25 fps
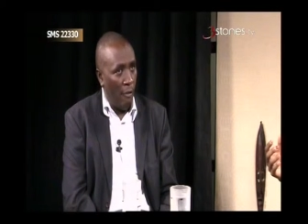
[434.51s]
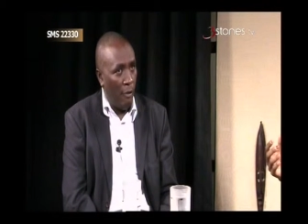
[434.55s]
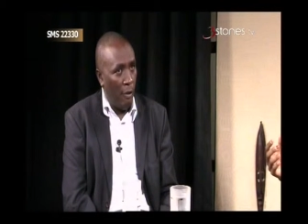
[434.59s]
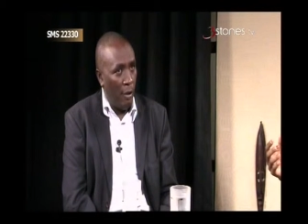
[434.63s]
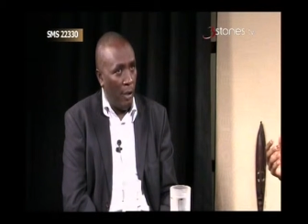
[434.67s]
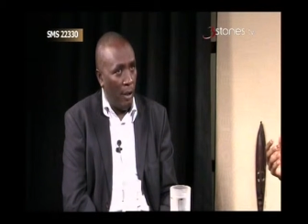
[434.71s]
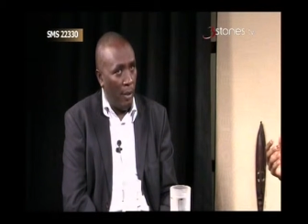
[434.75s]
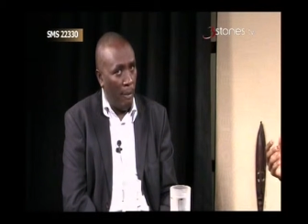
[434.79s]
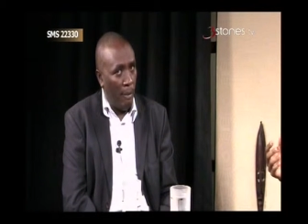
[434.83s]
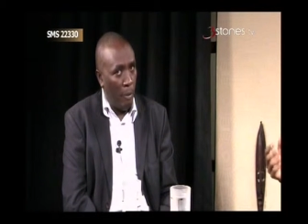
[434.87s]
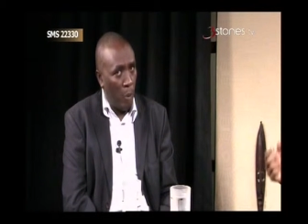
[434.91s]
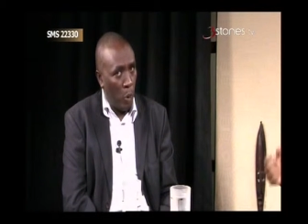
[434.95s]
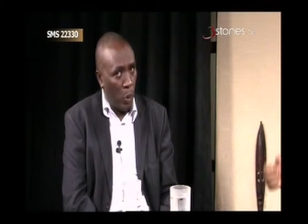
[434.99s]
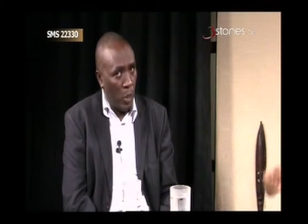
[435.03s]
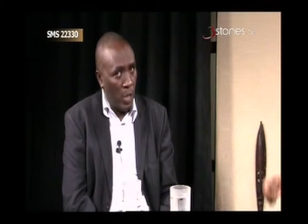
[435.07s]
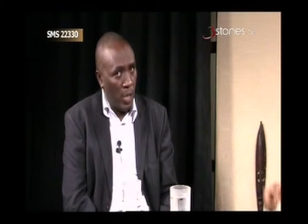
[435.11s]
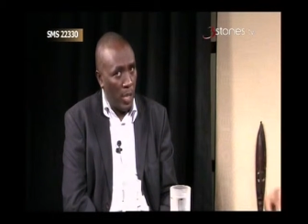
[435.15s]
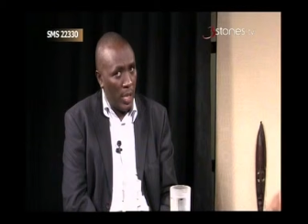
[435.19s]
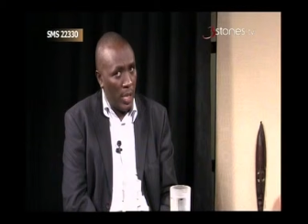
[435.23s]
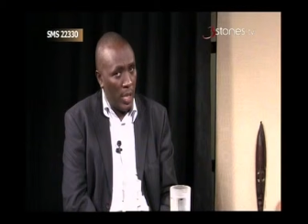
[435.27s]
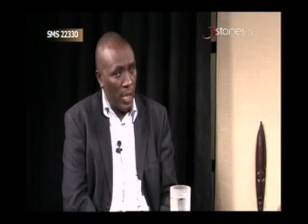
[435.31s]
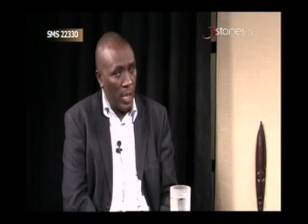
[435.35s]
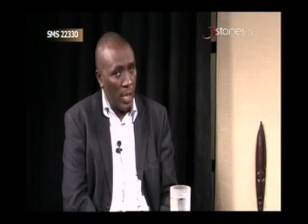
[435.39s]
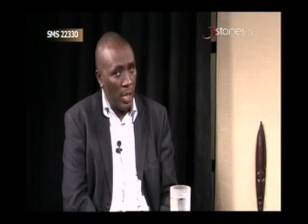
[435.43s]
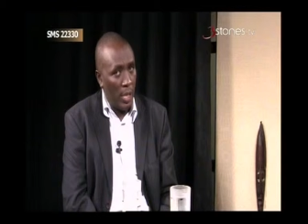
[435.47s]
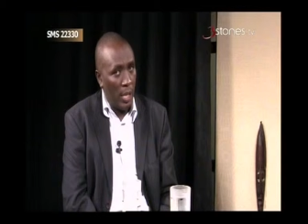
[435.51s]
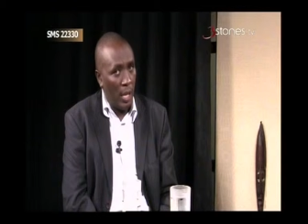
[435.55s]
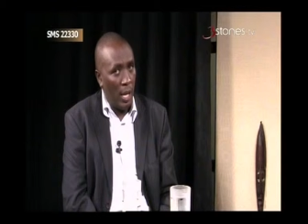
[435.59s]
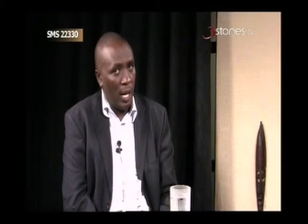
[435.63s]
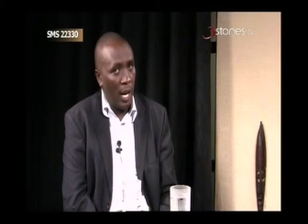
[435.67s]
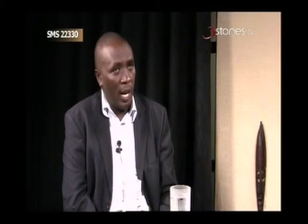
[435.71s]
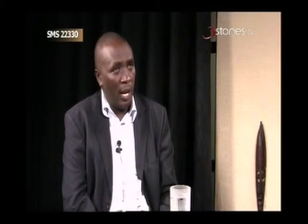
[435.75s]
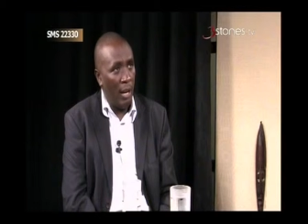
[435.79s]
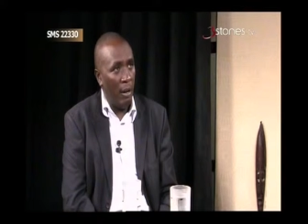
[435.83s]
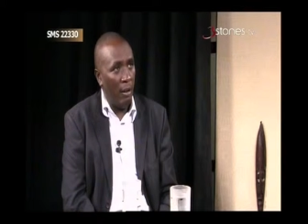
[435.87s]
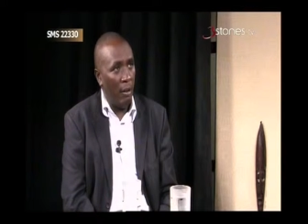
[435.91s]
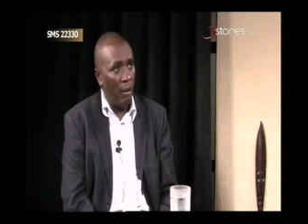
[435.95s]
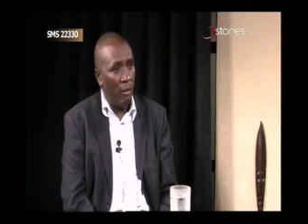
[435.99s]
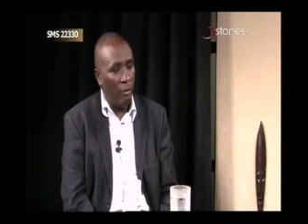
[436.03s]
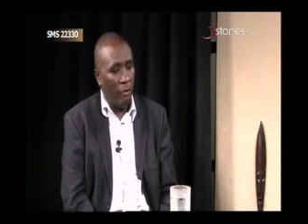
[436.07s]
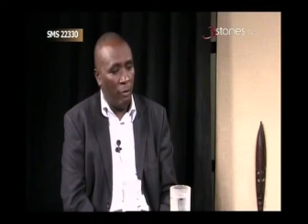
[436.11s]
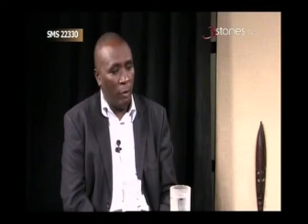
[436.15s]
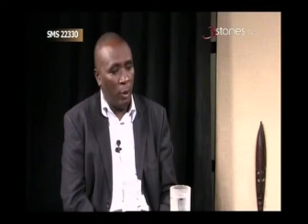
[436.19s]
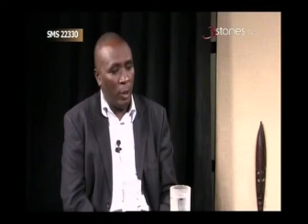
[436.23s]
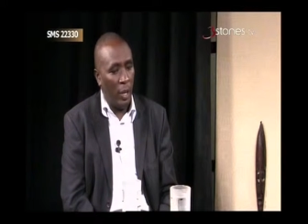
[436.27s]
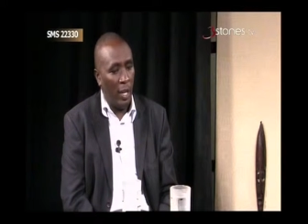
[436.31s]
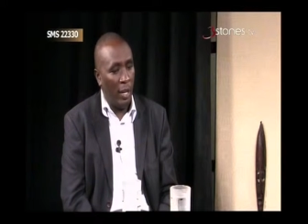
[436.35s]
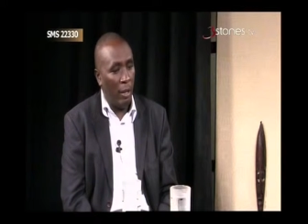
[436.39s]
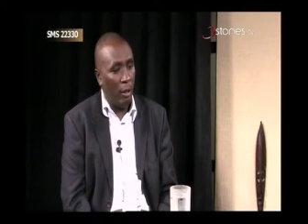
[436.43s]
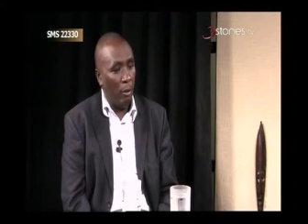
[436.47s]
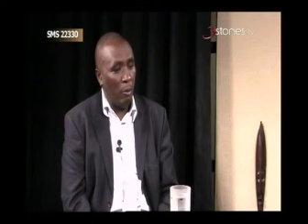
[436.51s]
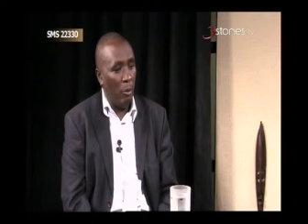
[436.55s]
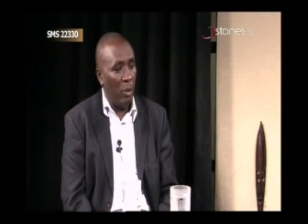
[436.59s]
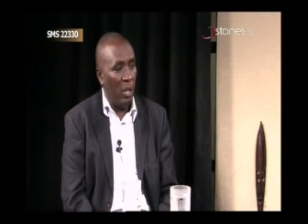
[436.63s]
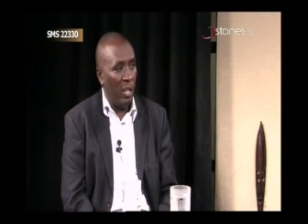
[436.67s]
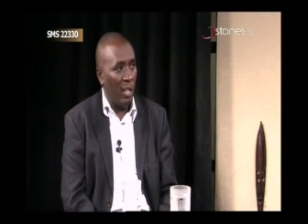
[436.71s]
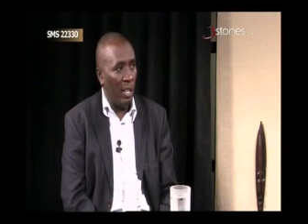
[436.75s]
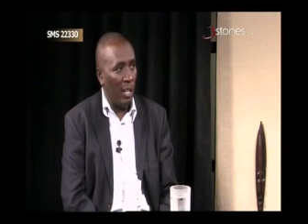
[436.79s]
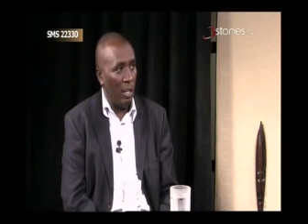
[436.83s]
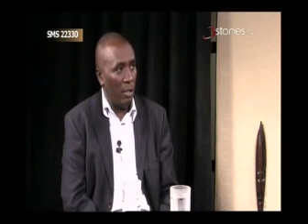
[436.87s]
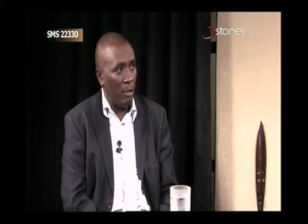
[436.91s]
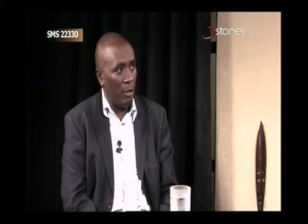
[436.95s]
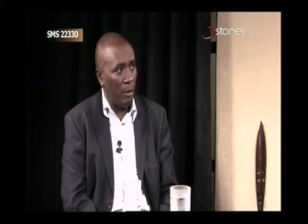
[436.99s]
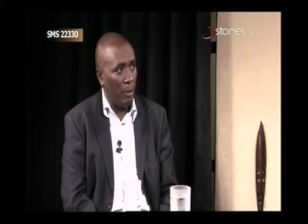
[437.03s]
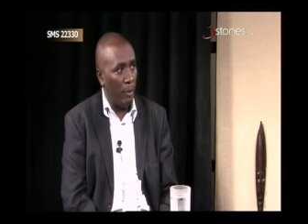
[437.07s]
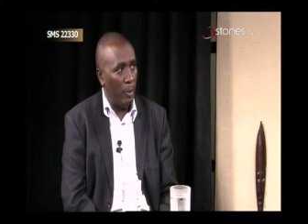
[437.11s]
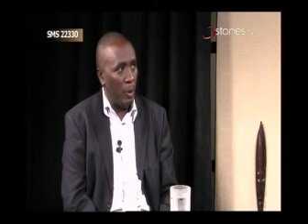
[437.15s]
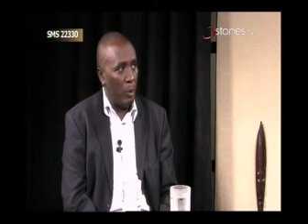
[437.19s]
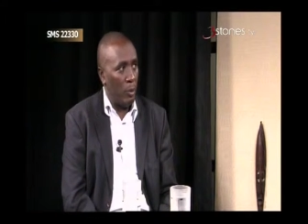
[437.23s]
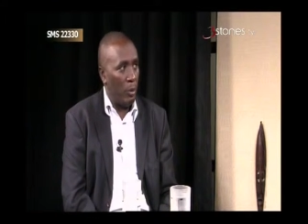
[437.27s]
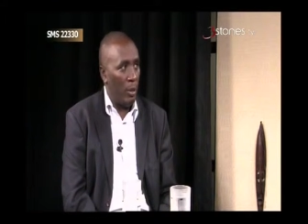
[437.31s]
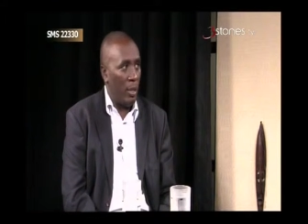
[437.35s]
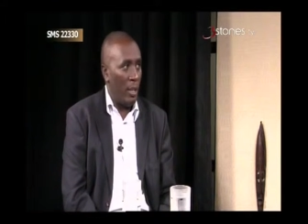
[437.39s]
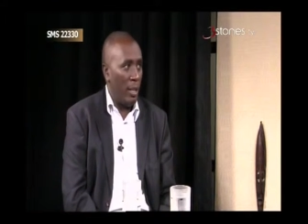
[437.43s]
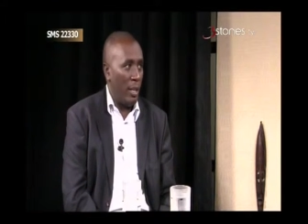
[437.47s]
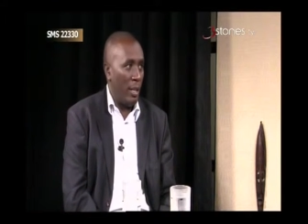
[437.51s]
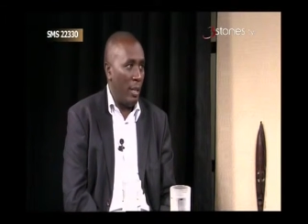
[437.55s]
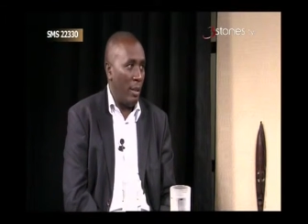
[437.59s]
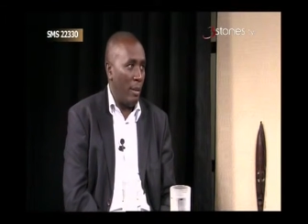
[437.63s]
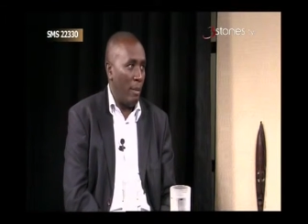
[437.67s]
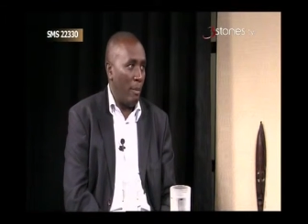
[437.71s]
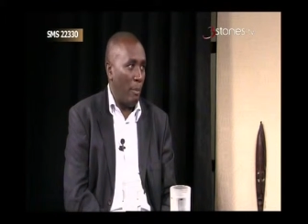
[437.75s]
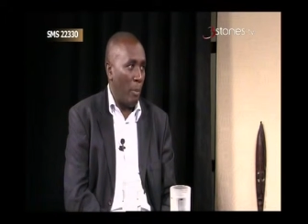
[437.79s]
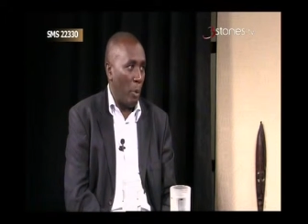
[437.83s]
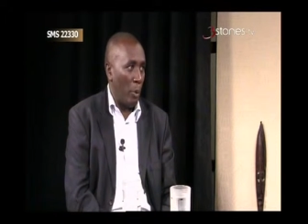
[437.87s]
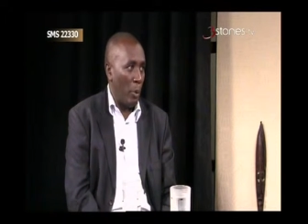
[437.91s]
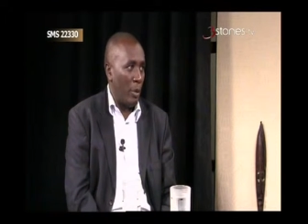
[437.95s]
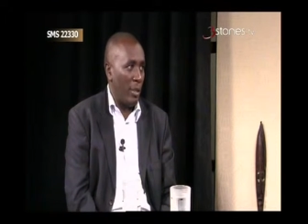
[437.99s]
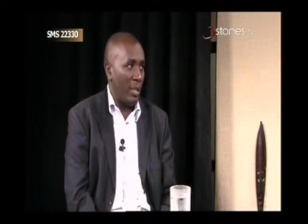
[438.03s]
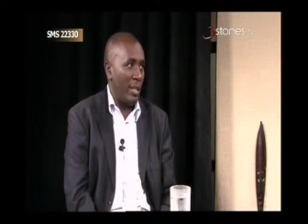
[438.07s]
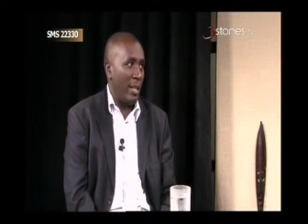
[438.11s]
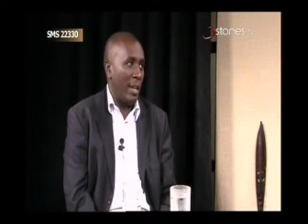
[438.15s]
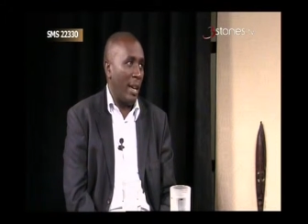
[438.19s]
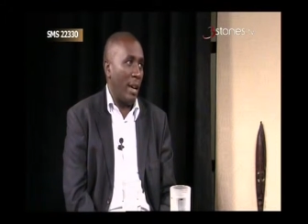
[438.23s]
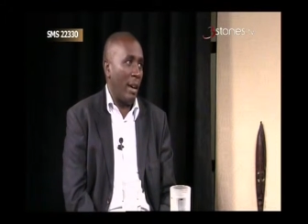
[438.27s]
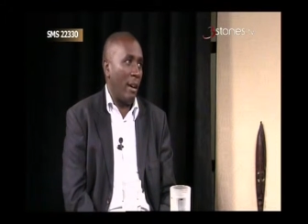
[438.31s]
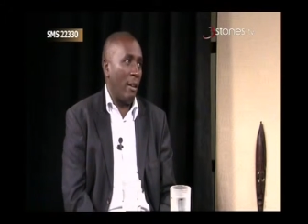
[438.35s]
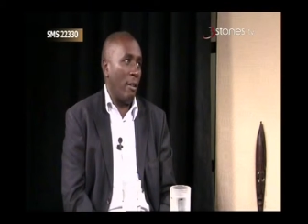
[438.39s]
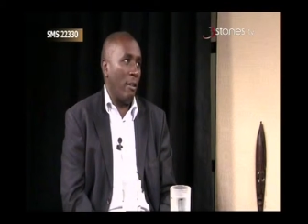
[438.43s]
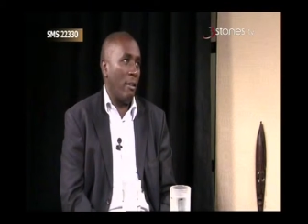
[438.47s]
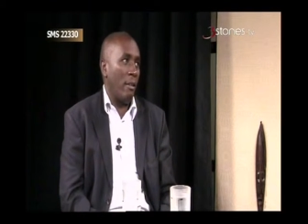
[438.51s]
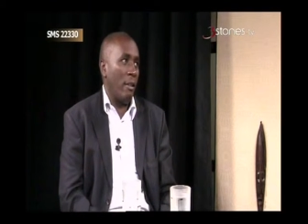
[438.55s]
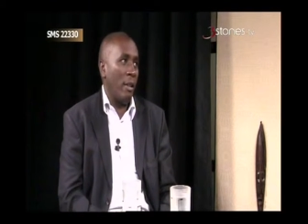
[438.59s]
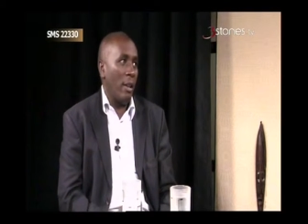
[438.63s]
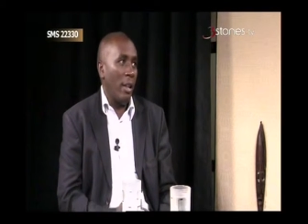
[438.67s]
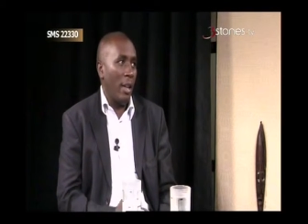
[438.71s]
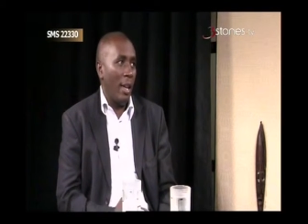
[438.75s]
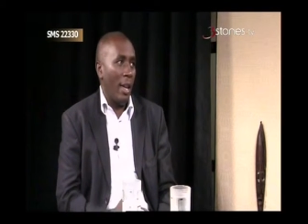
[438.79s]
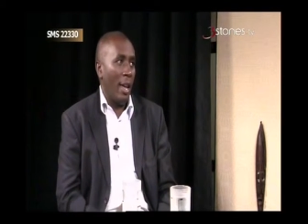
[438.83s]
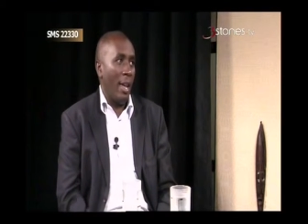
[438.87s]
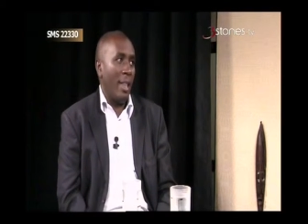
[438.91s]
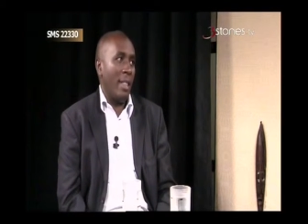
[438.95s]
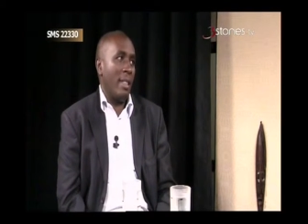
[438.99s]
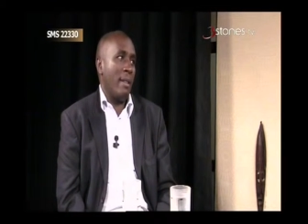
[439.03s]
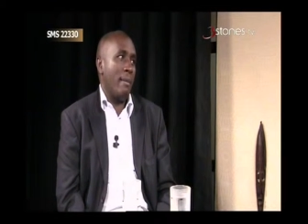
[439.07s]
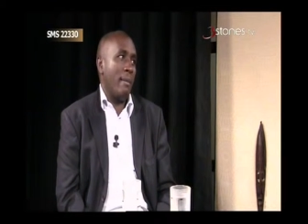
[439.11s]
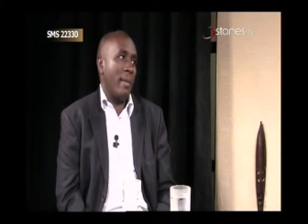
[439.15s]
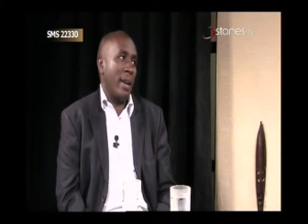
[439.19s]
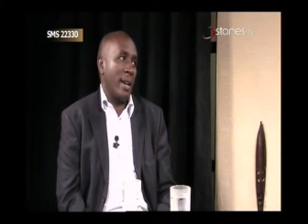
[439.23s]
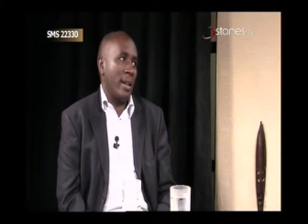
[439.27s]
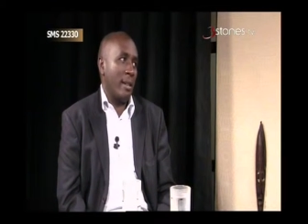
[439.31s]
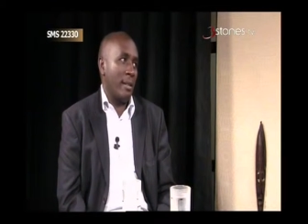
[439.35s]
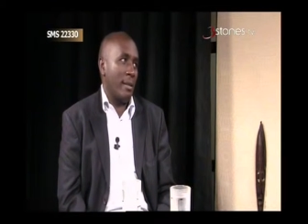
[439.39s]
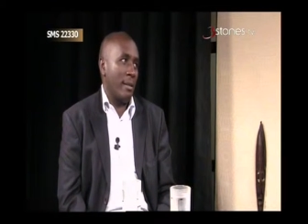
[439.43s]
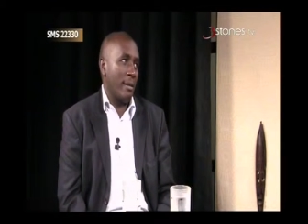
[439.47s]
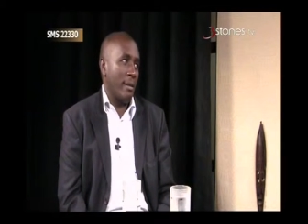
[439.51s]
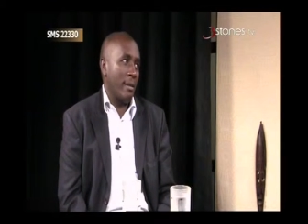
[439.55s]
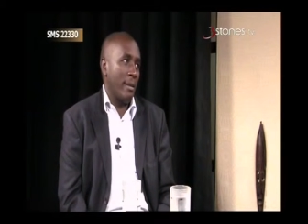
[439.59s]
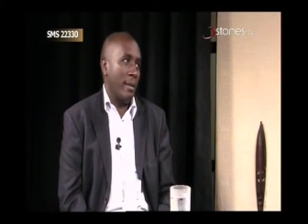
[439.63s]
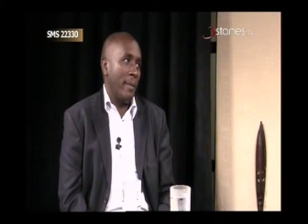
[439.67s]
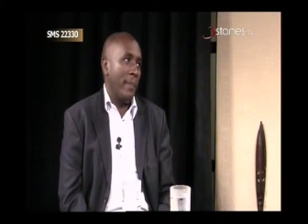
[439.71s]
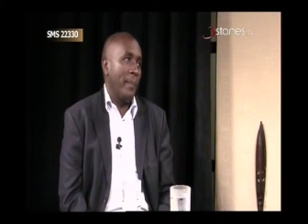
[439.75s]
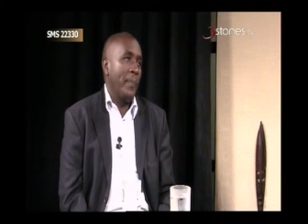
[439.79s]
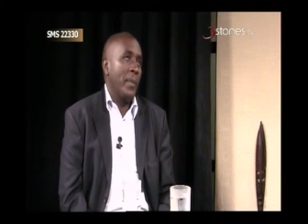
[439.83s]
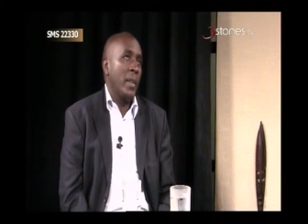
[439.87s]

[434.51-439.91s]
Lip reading: the bones and for the communication between bones now and the muscles.